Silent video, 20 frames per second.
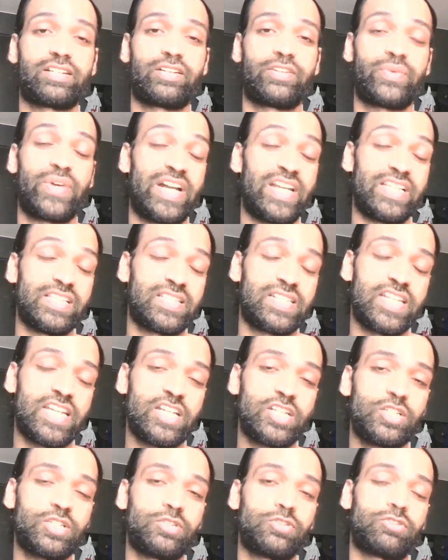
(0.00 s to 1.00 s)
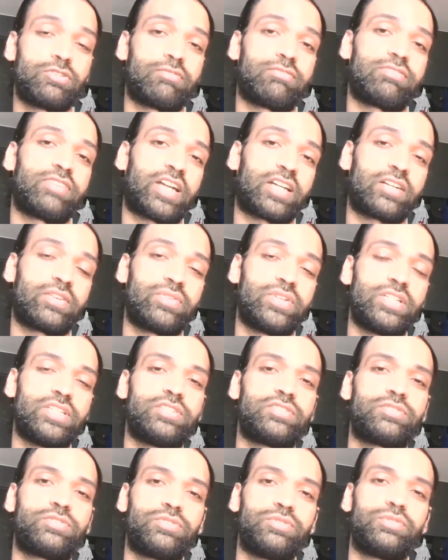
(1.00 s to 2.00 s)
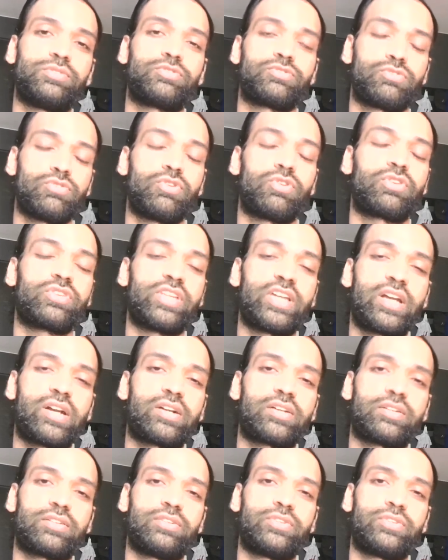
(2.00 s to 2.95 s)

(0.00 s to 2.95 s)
trading stations or factories to store their